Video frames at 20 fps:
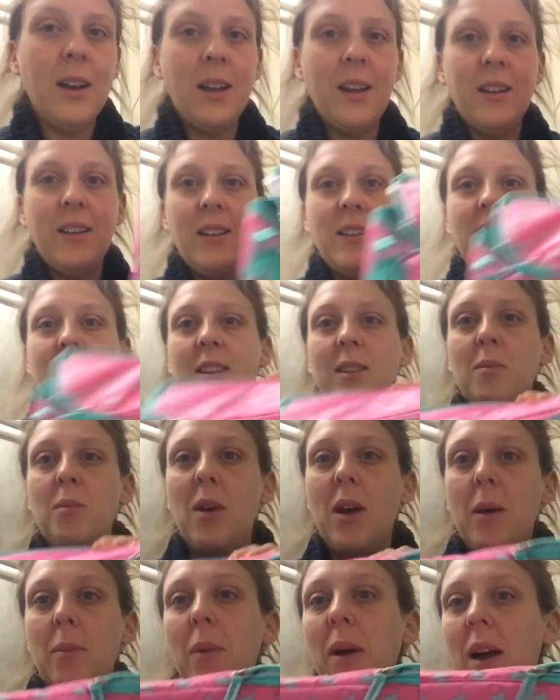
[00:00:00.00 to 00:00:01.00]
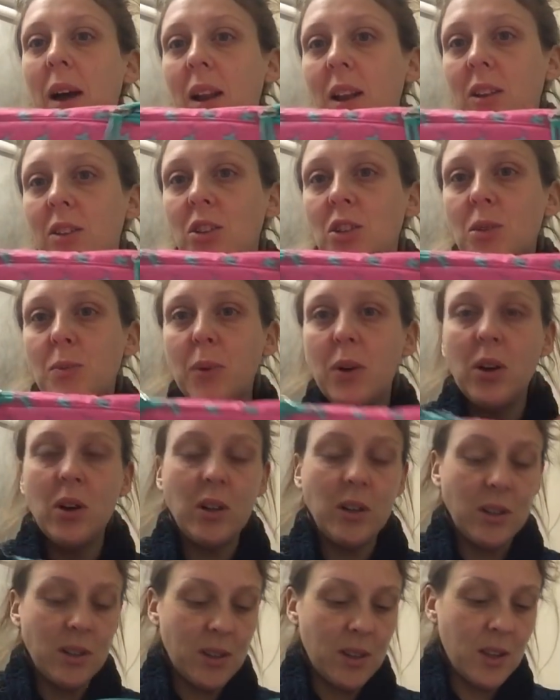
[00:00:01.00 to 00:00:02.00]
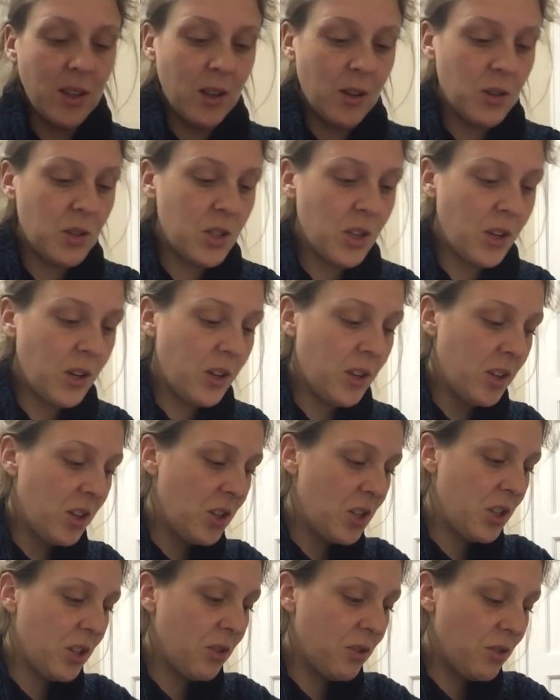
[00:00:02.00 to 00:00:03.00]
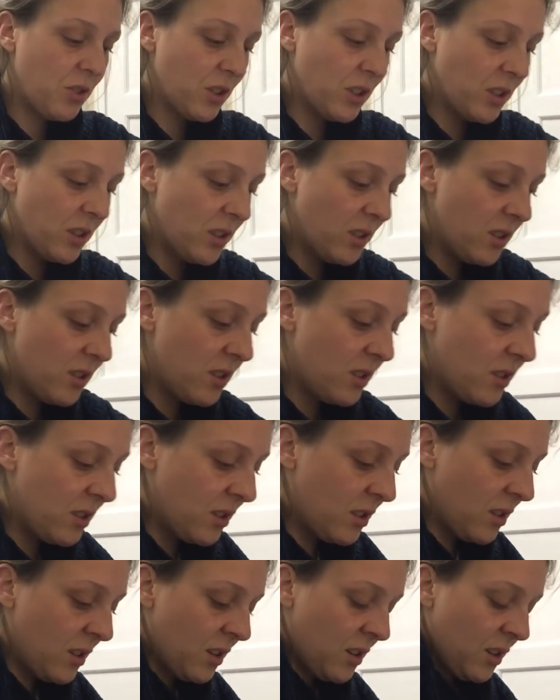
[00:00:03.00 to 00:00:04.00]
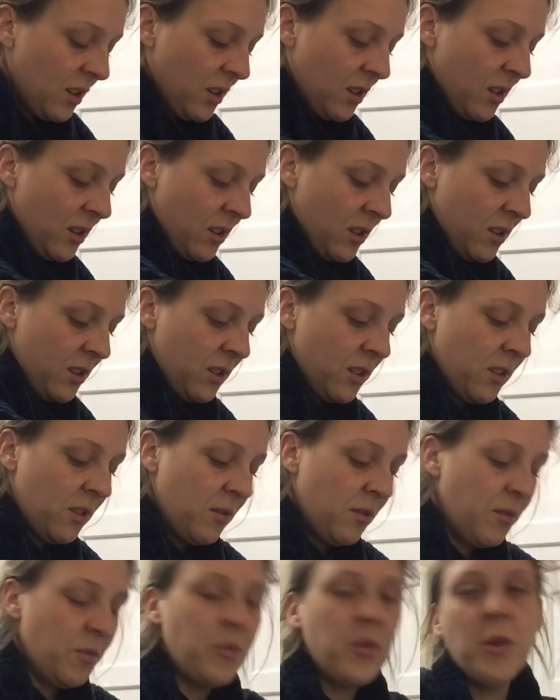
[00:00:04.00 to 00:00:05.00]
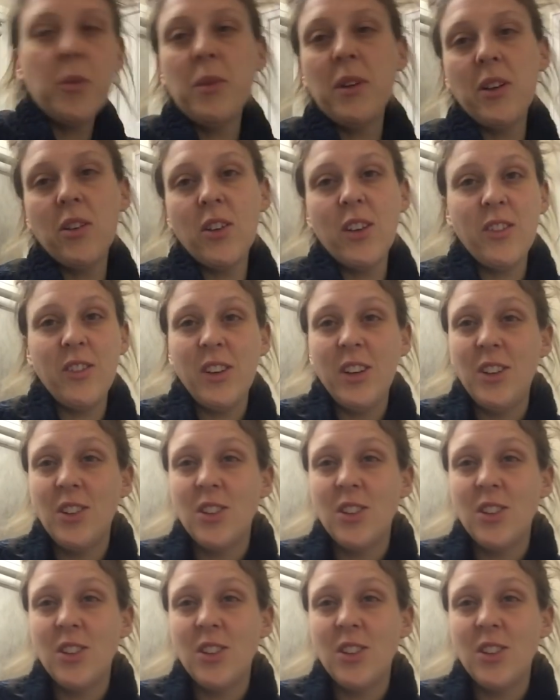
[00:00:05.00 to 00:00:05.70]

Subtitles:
And this is my packed lunch box. I'll show you the children's, probably not even